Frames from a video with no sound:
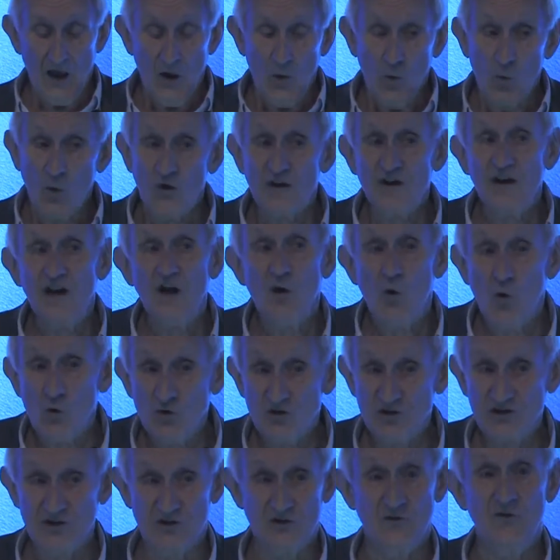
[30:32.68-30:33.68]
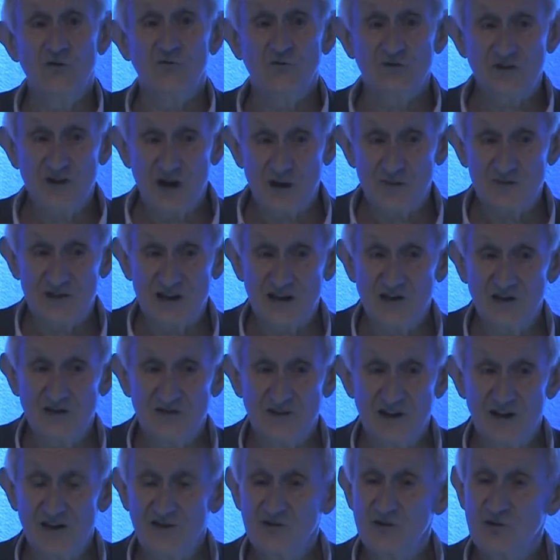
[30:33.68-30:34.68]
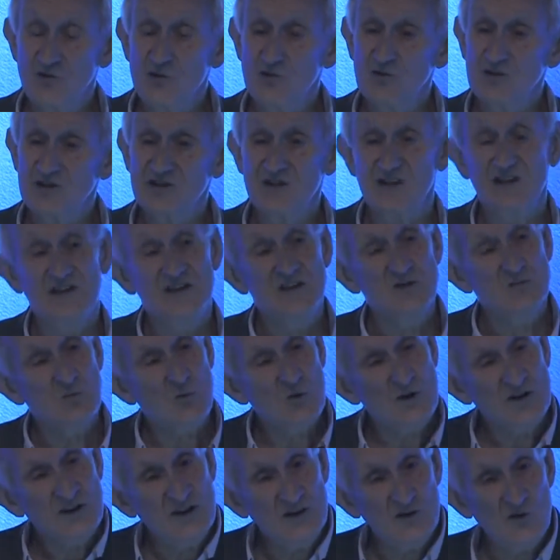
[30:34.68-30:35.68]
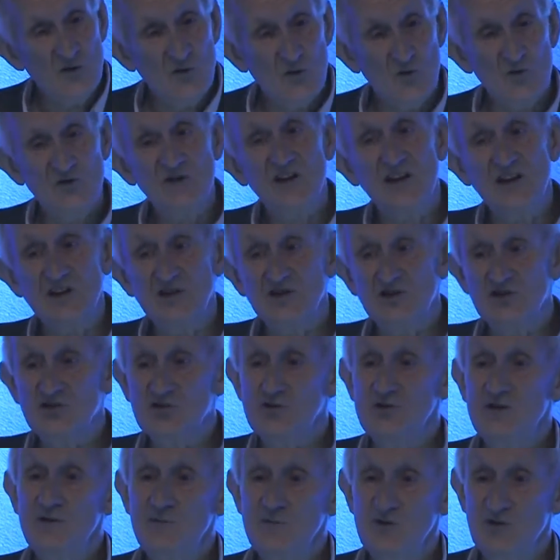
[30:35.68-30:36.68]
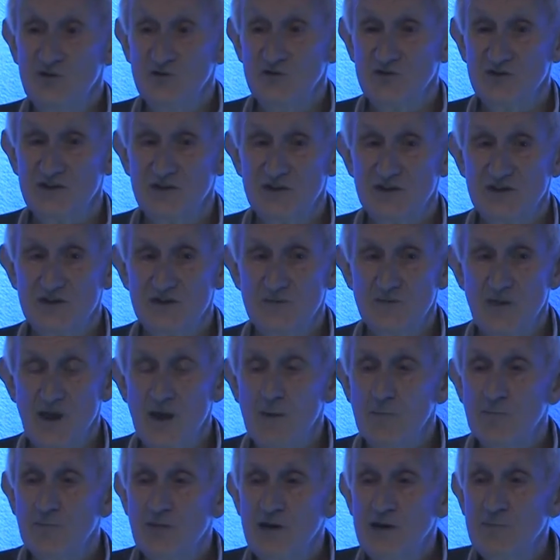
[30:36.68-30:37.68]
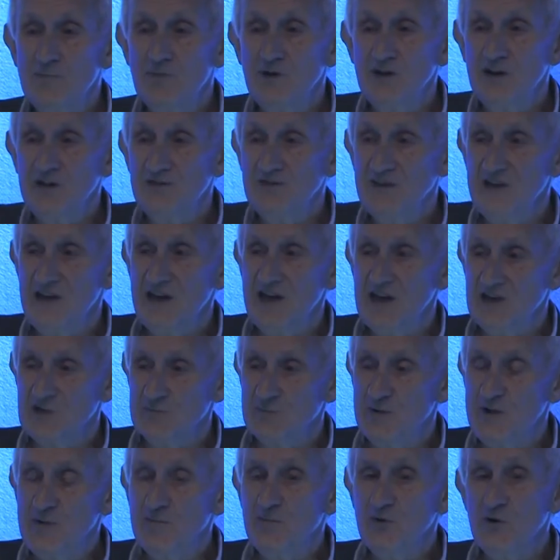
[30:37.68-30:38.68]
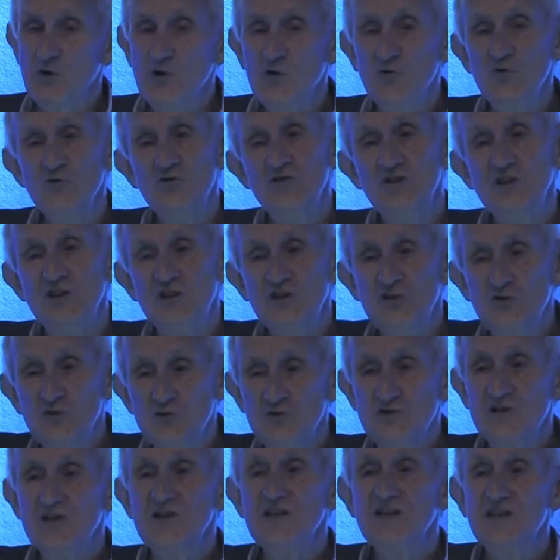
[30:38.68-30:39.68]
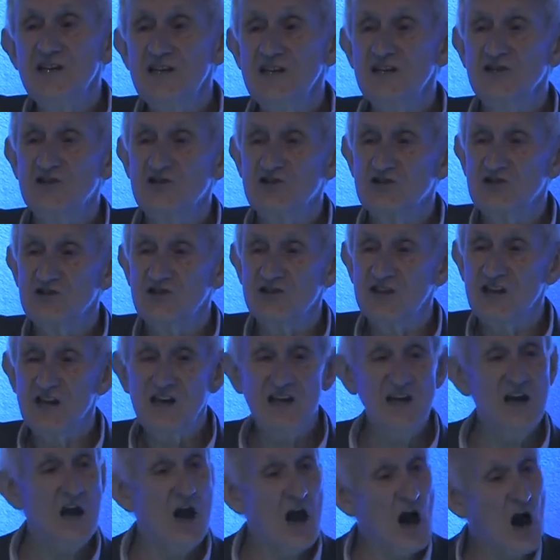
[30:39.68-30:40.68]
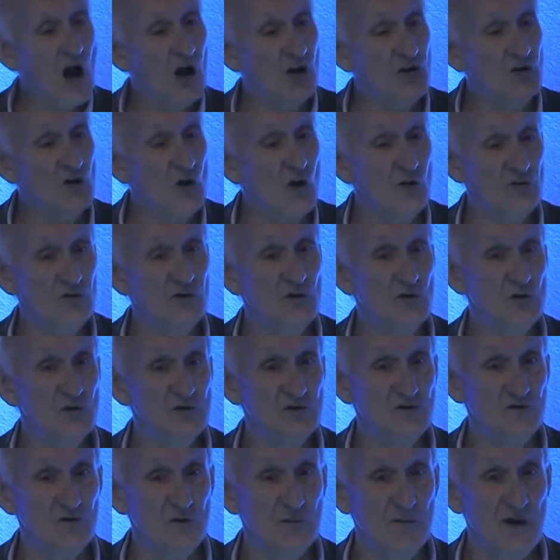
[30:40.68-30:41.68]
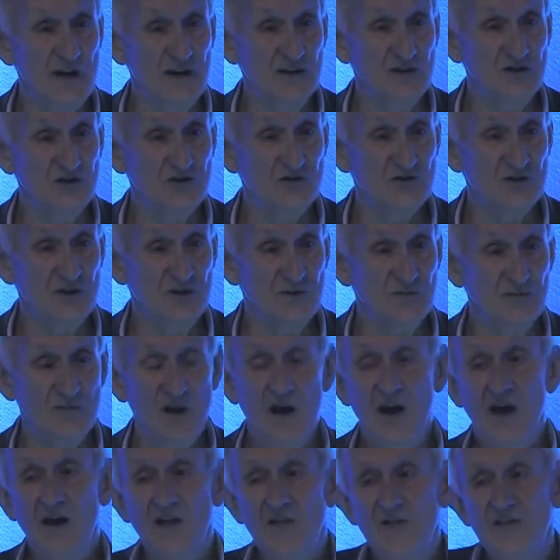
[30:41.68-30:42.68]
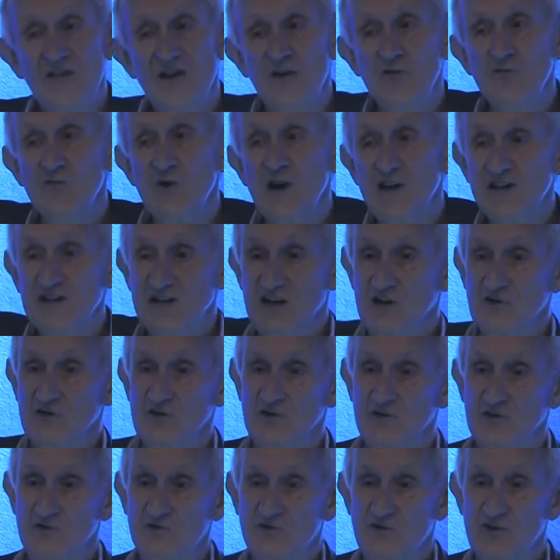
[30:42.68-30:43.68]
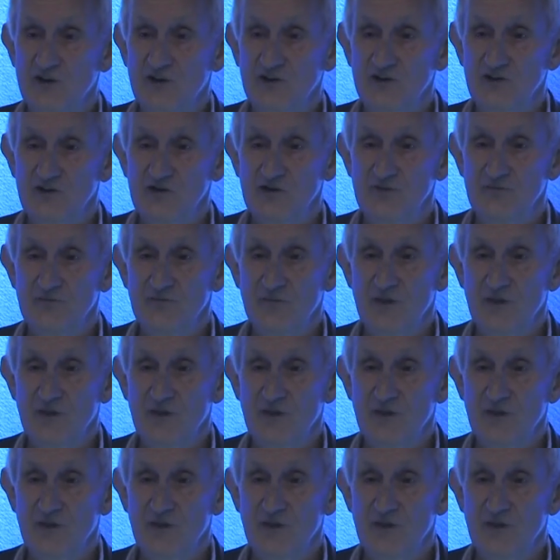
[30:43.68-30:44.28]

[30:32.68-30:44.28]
What also comes out of that, of course, is what he calls extreme users. People at the edge, people whose user needs today are not those of the mainstream. They're right out at the fringe.